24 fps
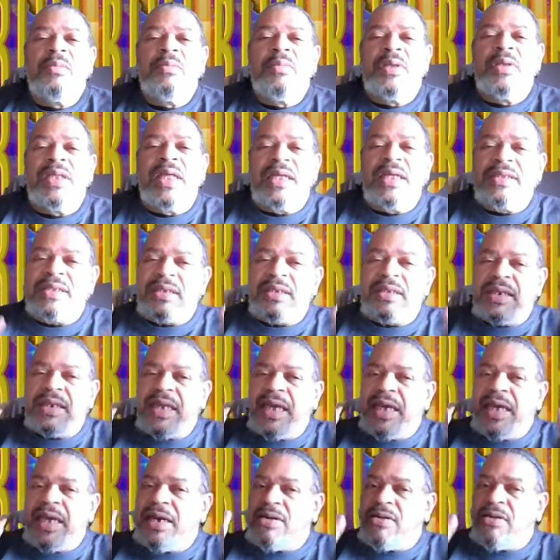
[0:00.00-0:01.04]
but that's
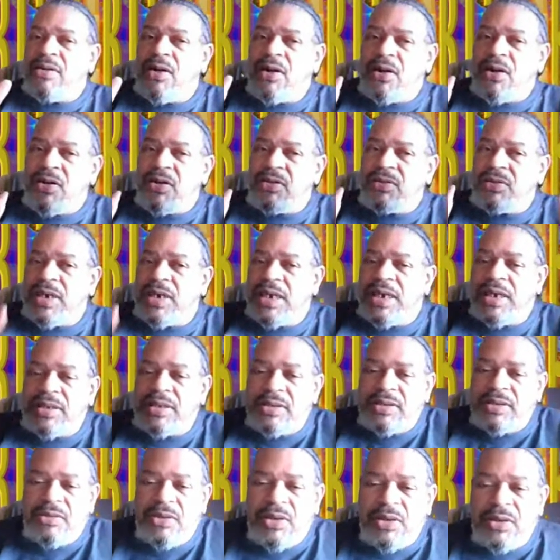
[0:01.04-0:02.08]
later on
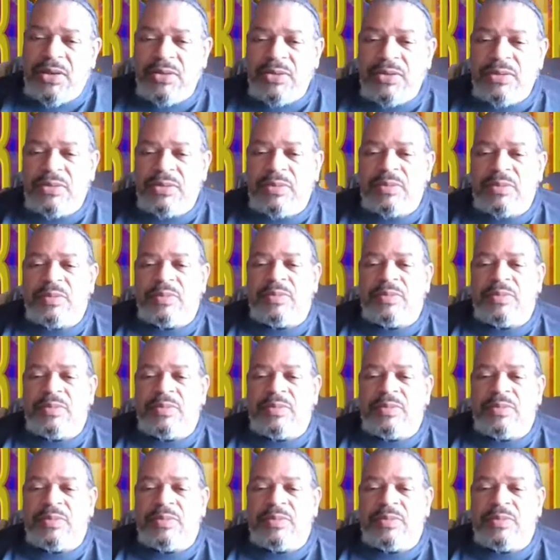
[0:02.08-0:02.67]
down the road.